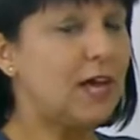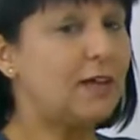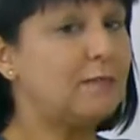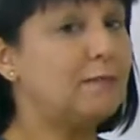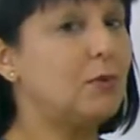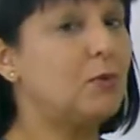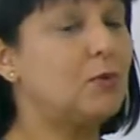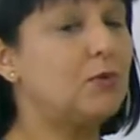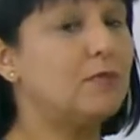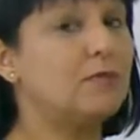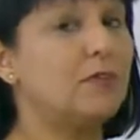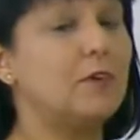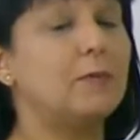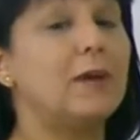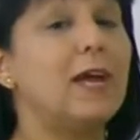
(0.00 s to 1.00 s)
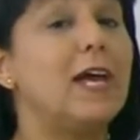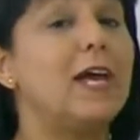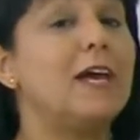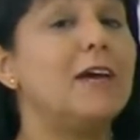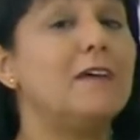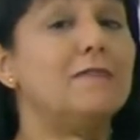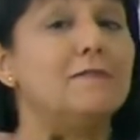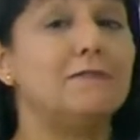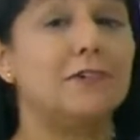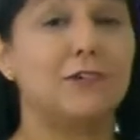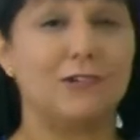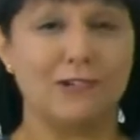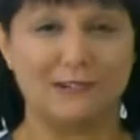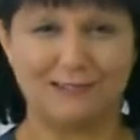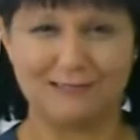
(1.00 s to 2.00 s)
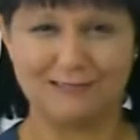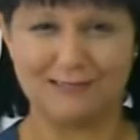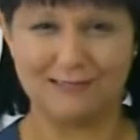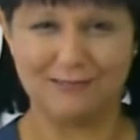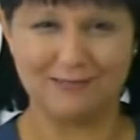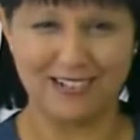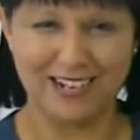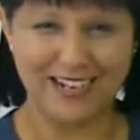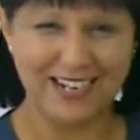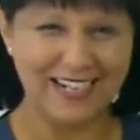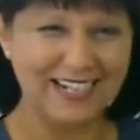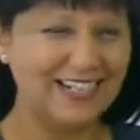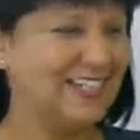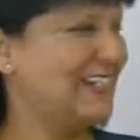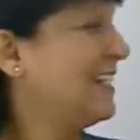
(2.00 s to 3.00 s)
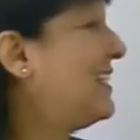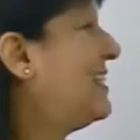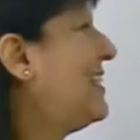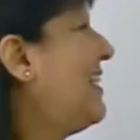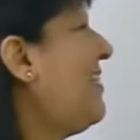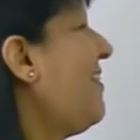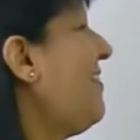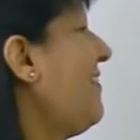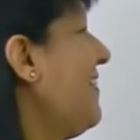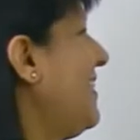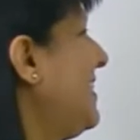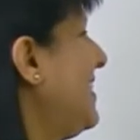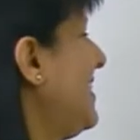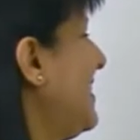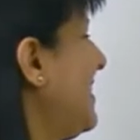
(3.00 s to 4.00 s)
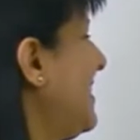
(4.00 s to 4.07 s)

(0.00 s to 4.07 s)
that modal verb ever. Okay? All right.